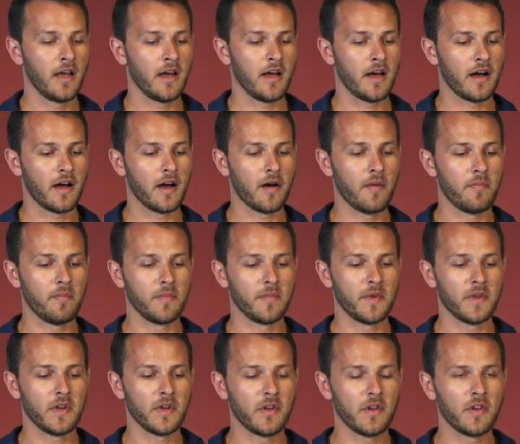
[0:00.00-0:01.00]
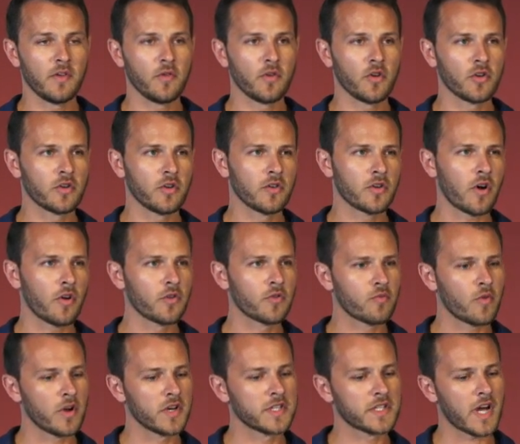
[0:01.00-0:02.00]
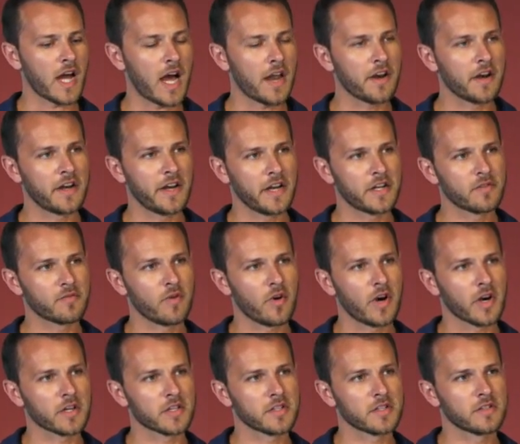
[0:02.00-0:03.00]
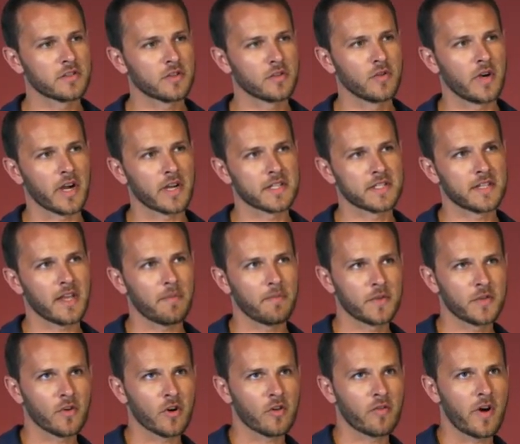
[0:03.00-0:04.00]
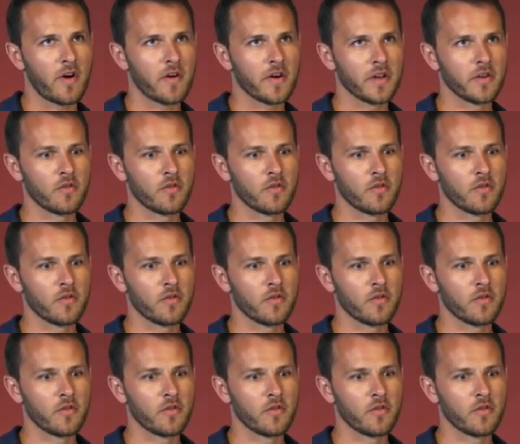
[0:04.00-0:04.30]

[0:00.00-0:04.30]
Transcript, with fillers: Um, you don't want the other networks to accept your query.